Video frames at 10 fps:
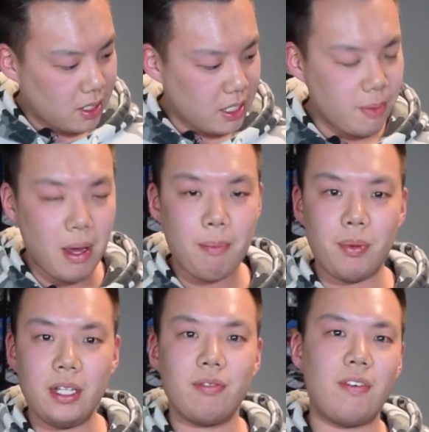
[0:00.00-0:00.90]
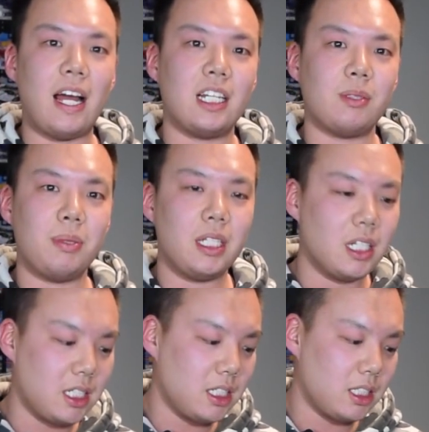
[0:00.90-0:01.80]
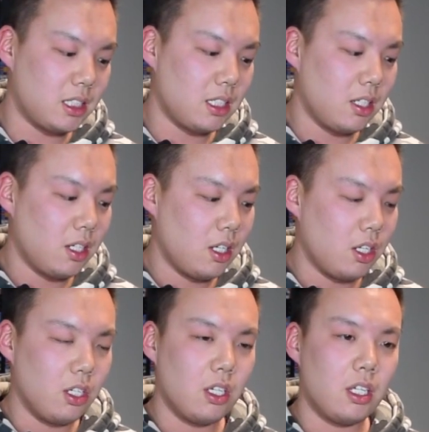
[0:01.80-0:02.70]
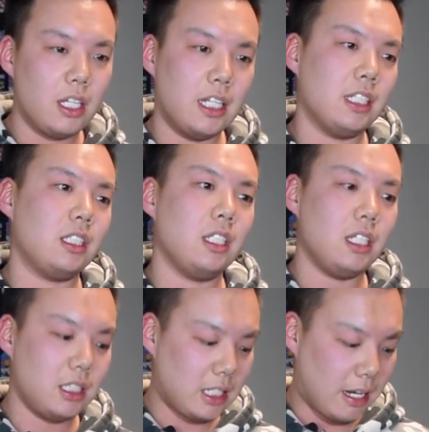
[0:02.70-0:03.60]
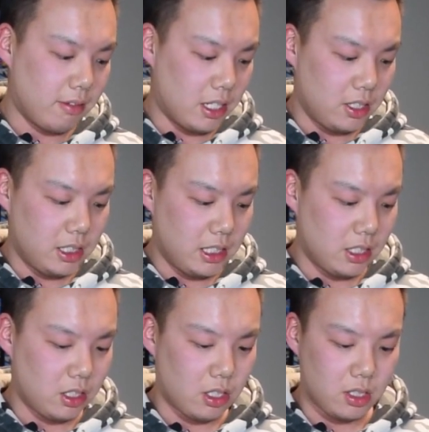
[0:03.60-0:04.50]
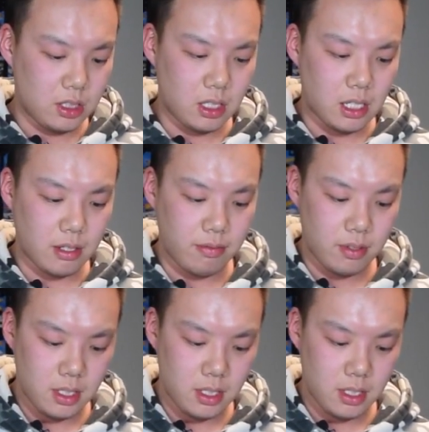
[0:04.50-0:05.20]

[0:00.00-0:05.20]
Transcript: It might blink fast because it doesn't have the LED and the currents are off.